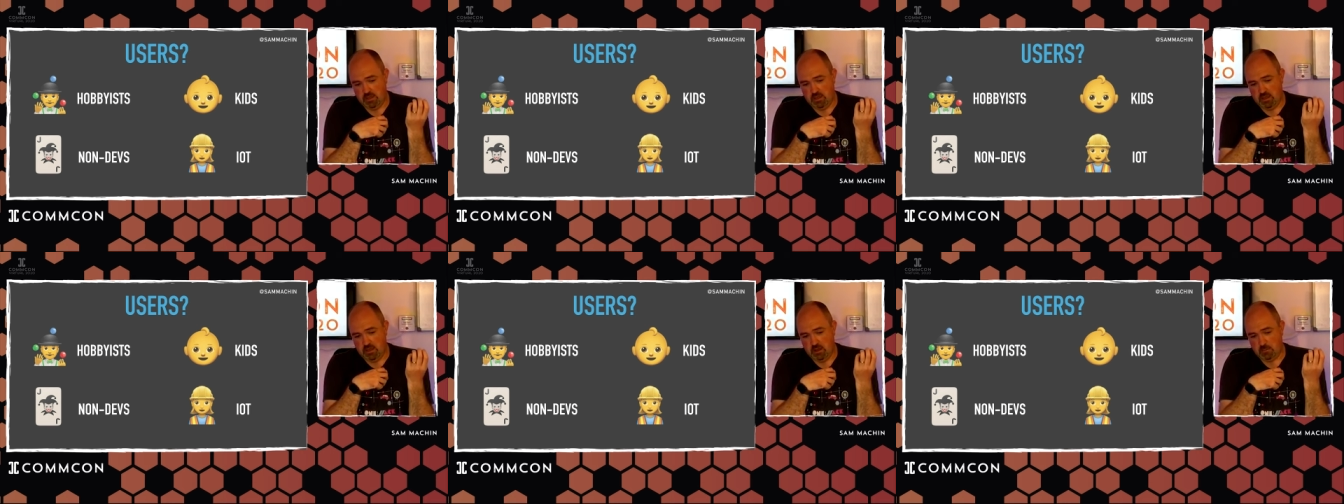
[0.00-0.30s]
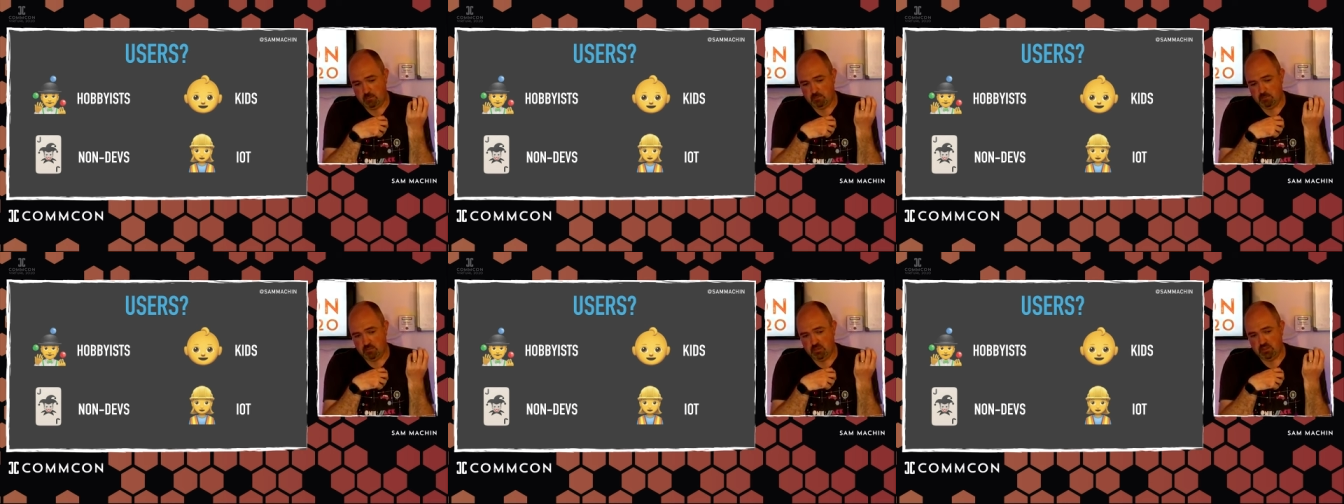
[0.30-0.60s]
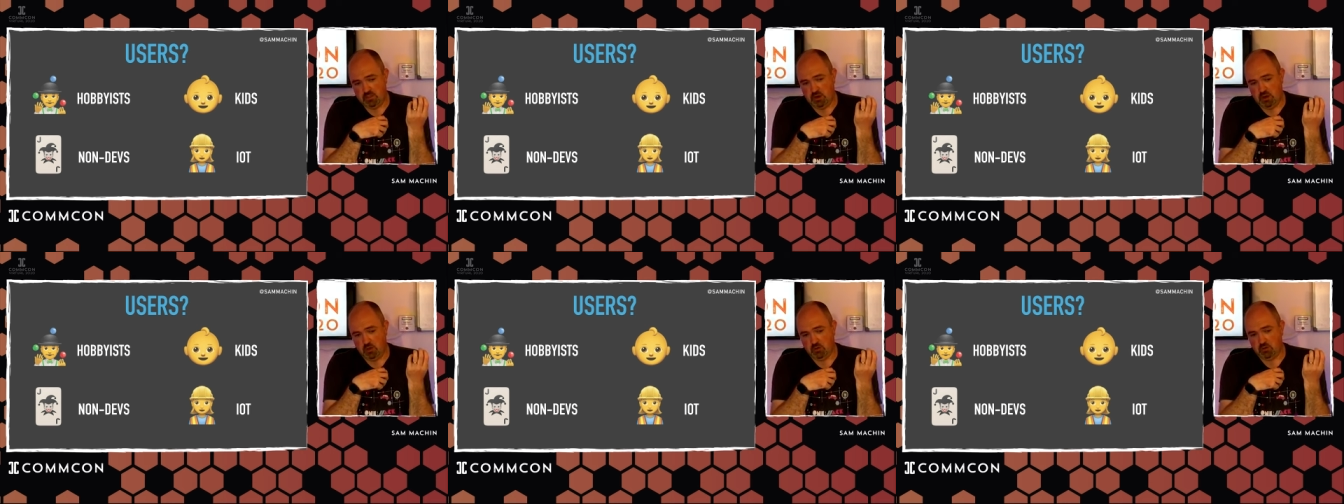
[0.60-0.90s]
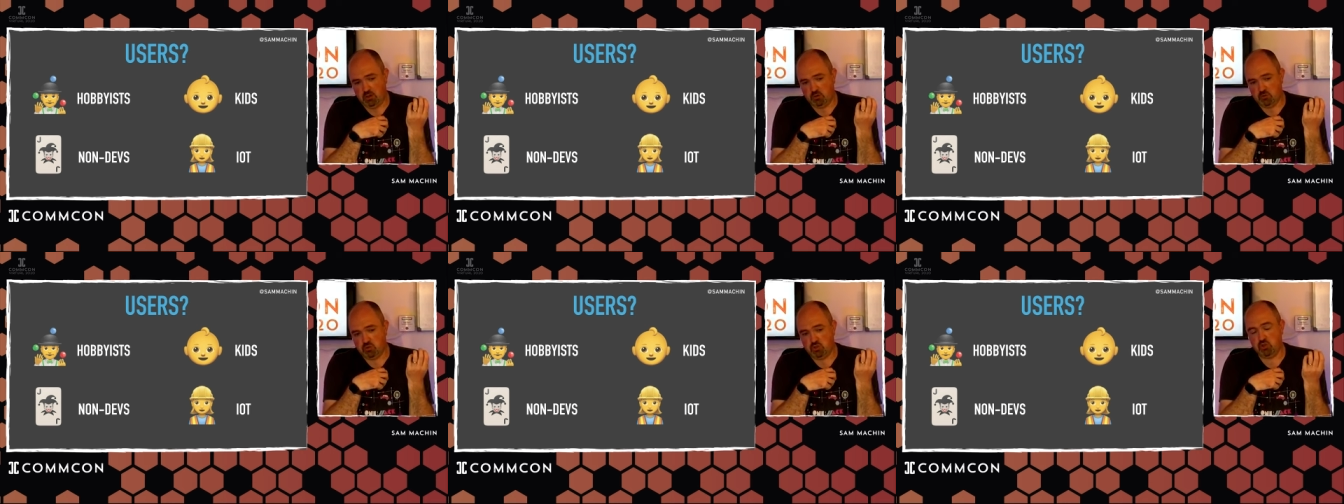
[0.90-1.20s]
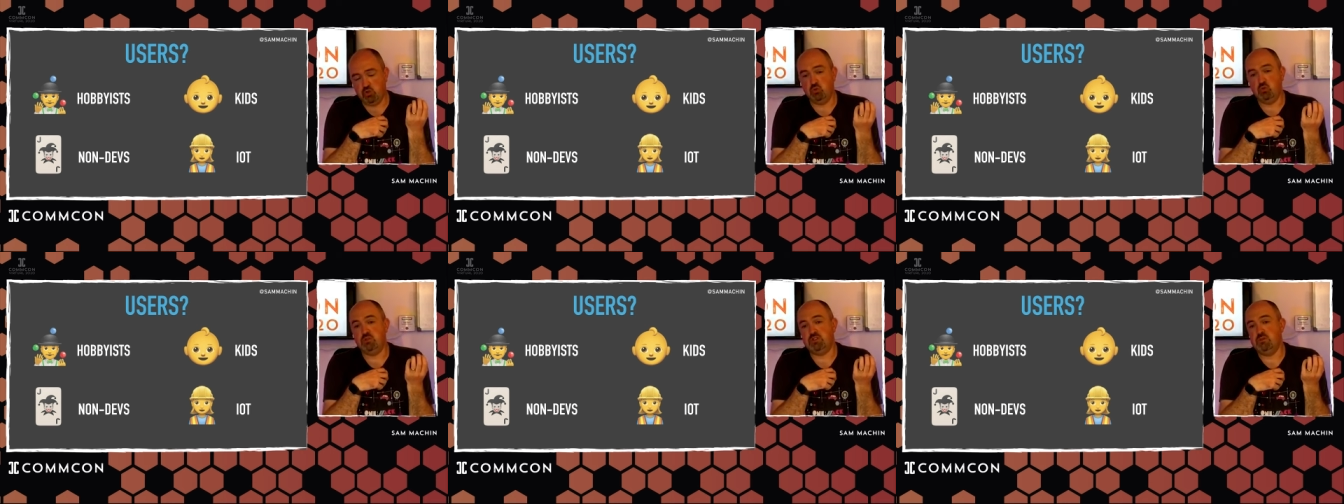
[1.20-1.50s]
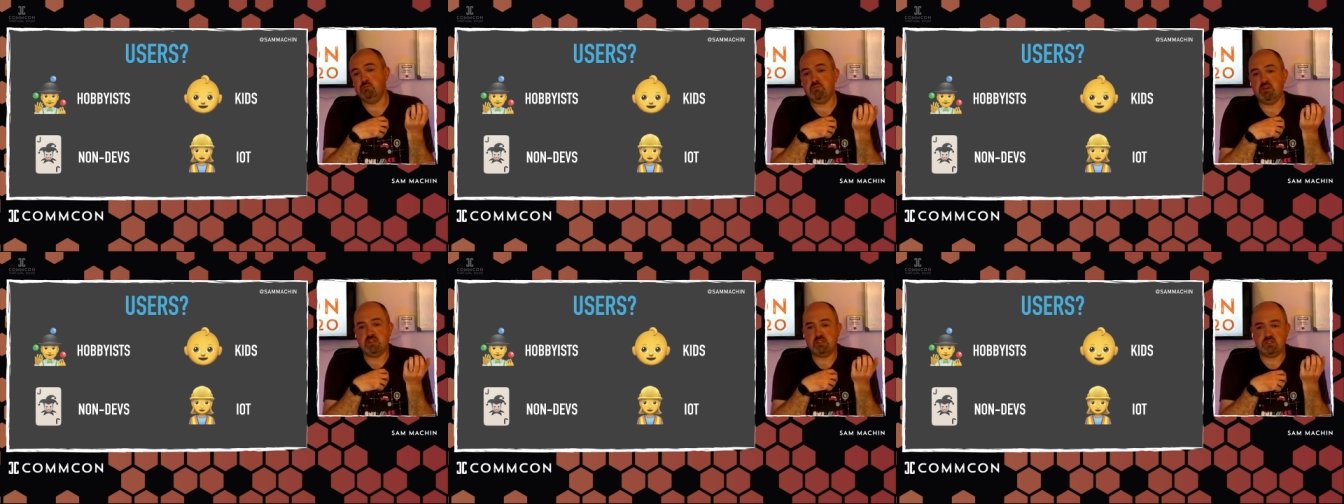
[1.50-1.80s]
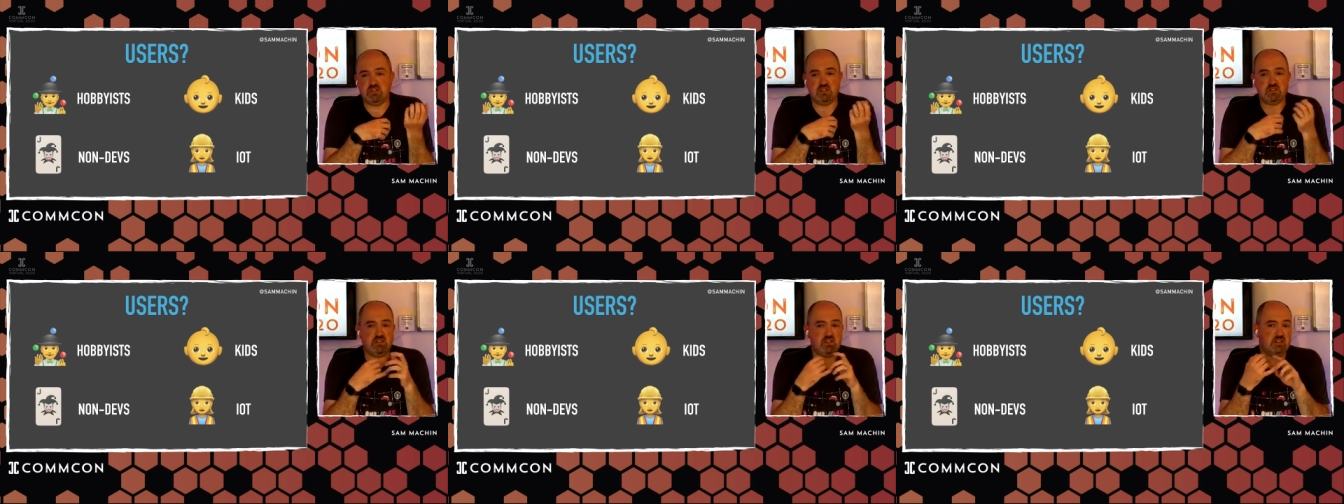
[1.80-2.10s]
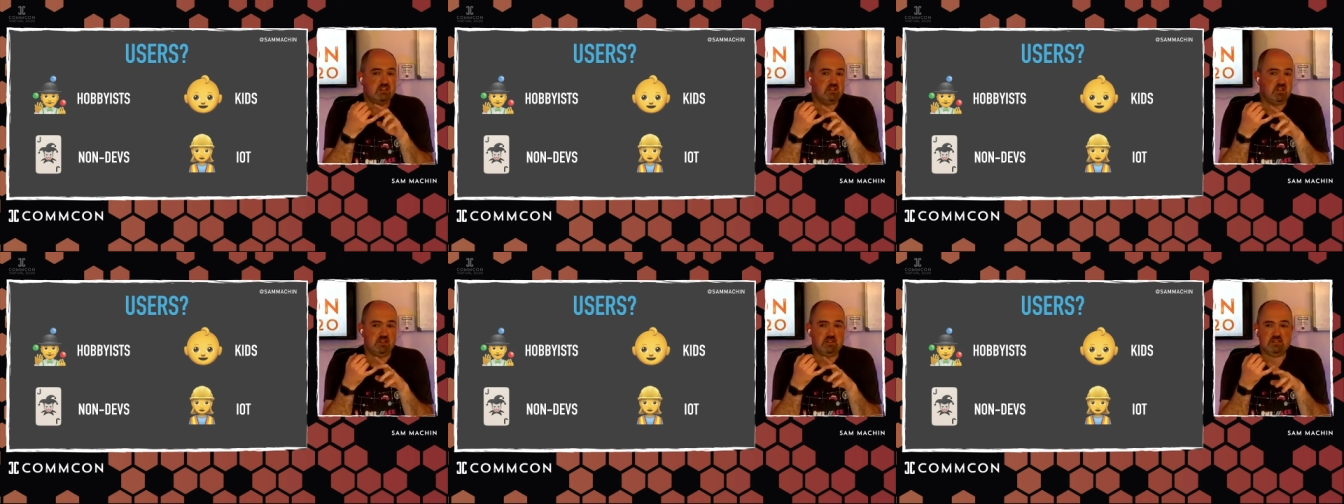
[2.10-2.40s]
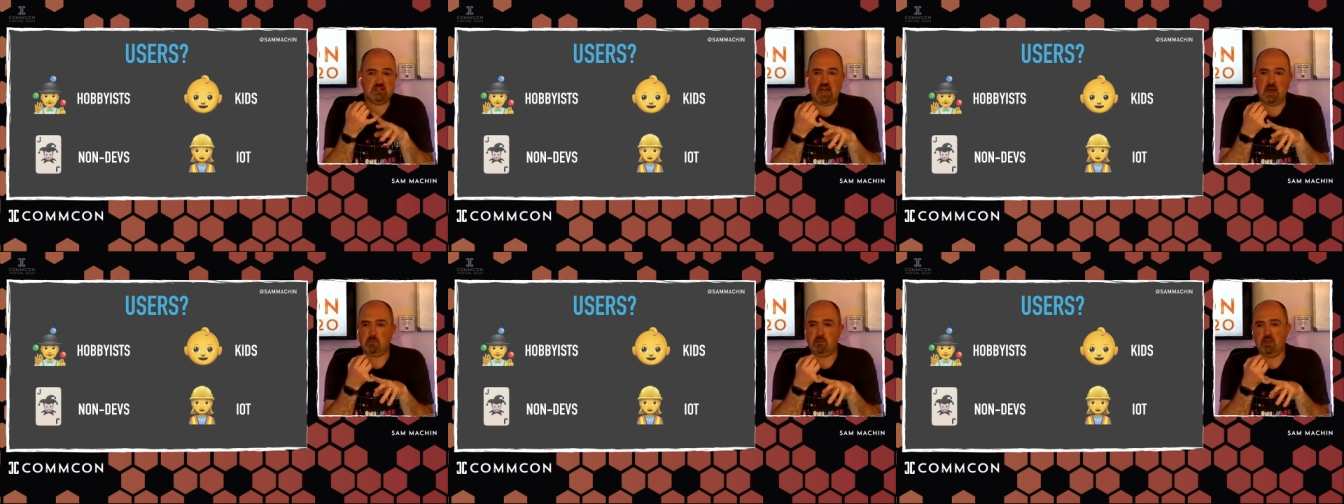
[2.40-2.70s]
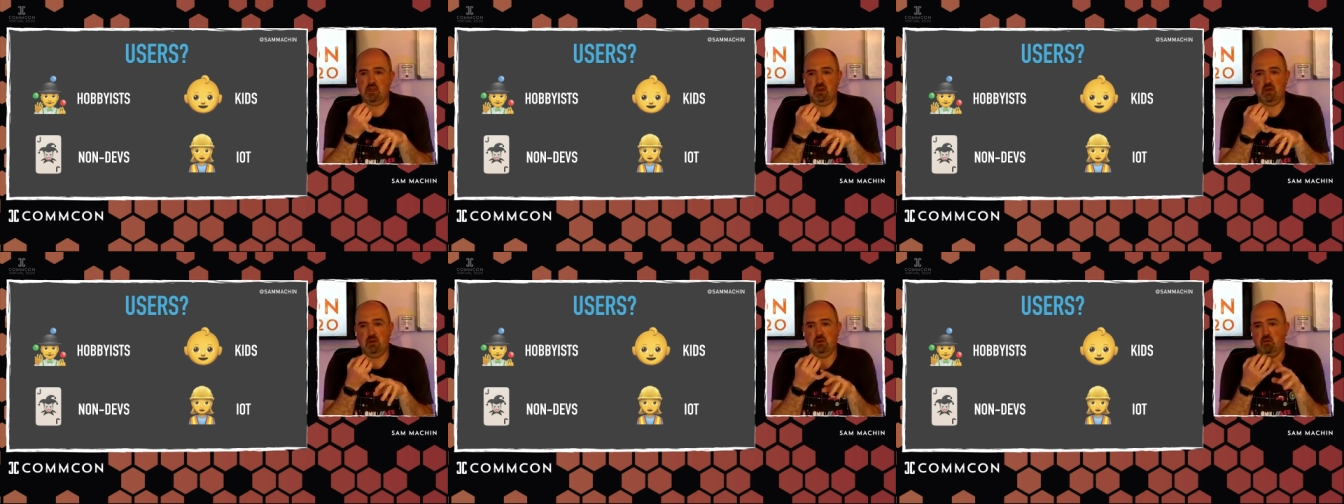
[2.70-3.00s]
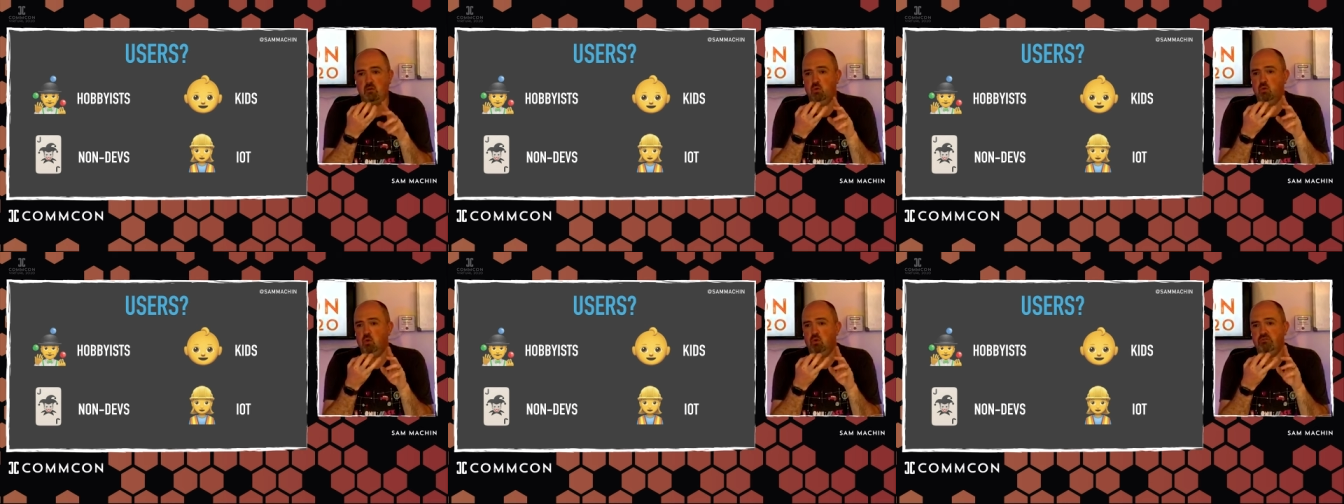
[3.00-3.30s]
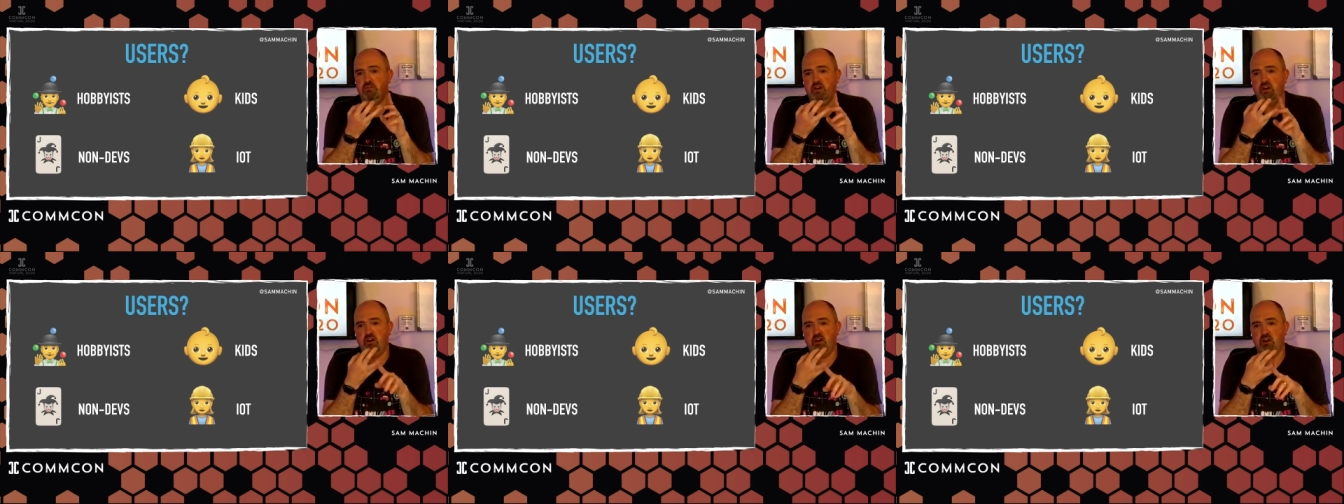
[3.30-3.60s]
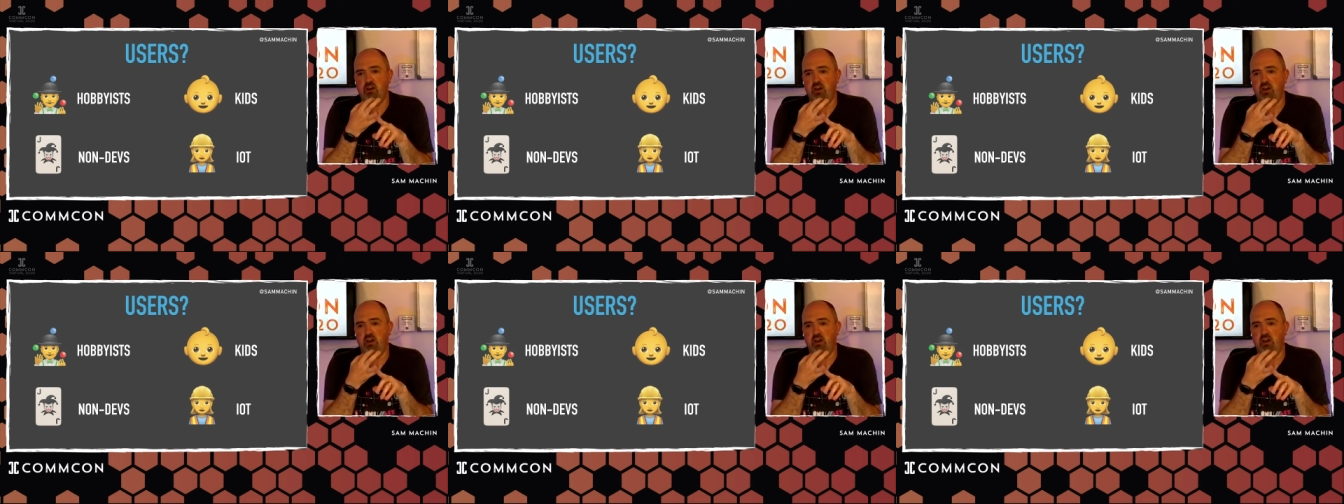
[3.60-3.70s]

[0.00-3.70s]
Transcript: The low-code tools in business, things like Zapier or